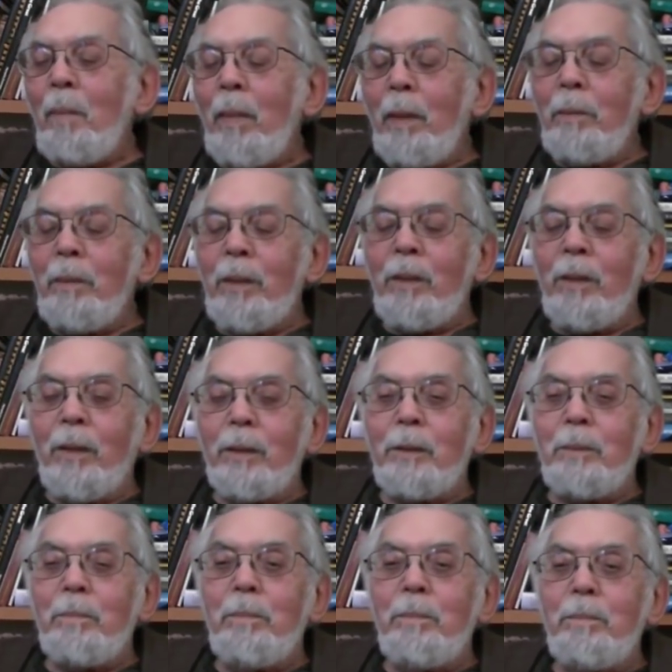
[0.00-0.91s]

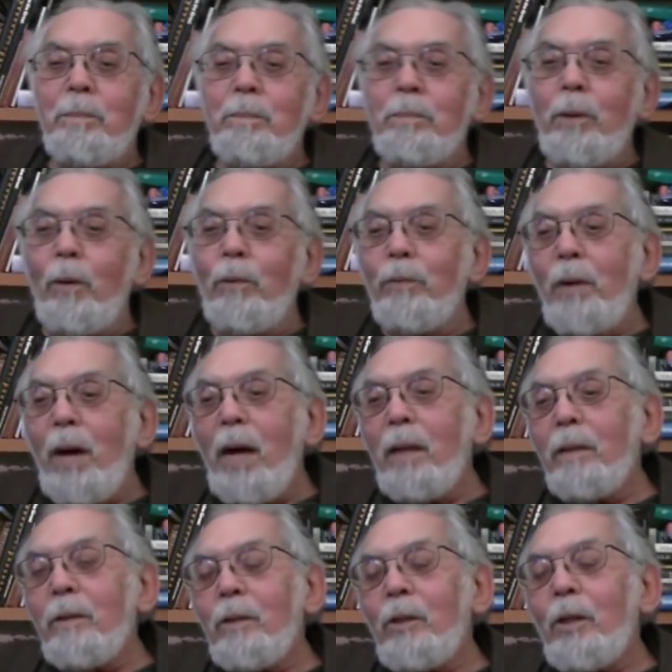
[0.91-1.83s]
Because
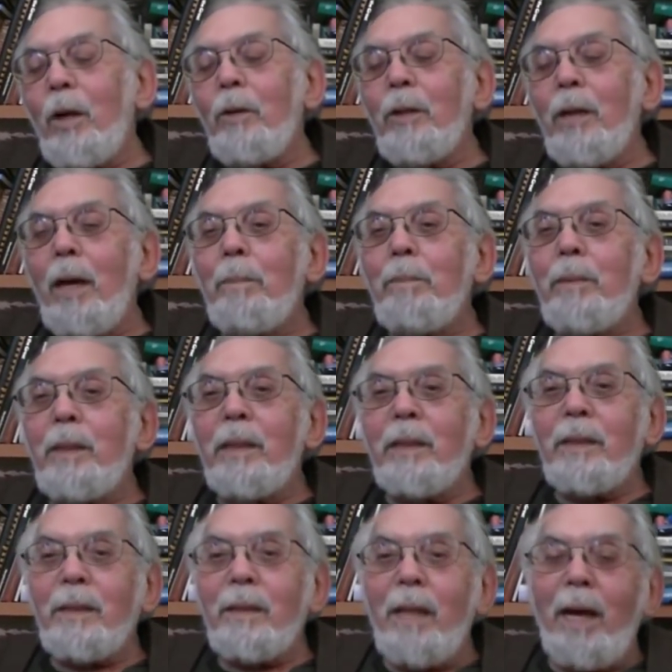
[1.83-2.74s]
Boval showed up in
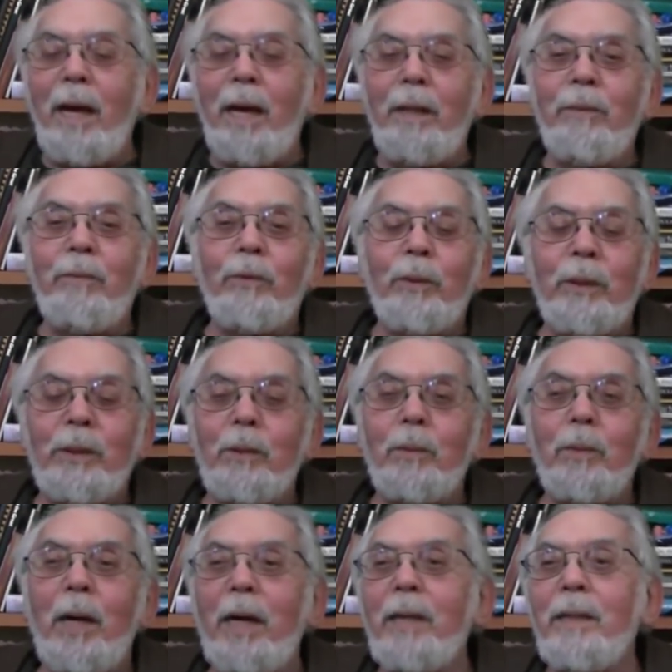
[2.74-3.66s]
a slide for his
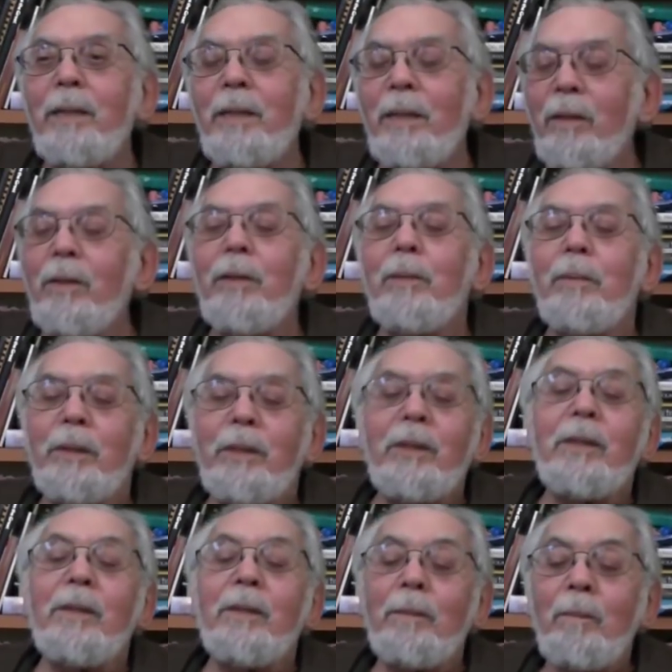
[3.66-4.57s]
Orion theory,
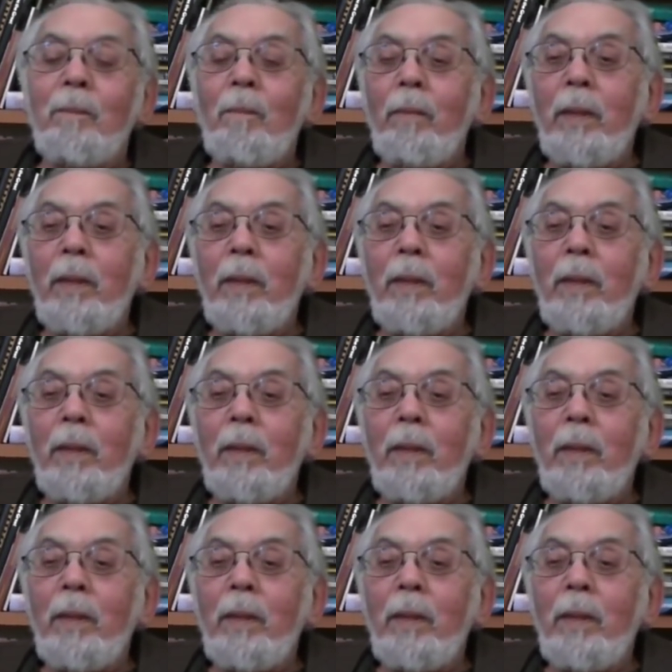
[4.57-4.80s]
which is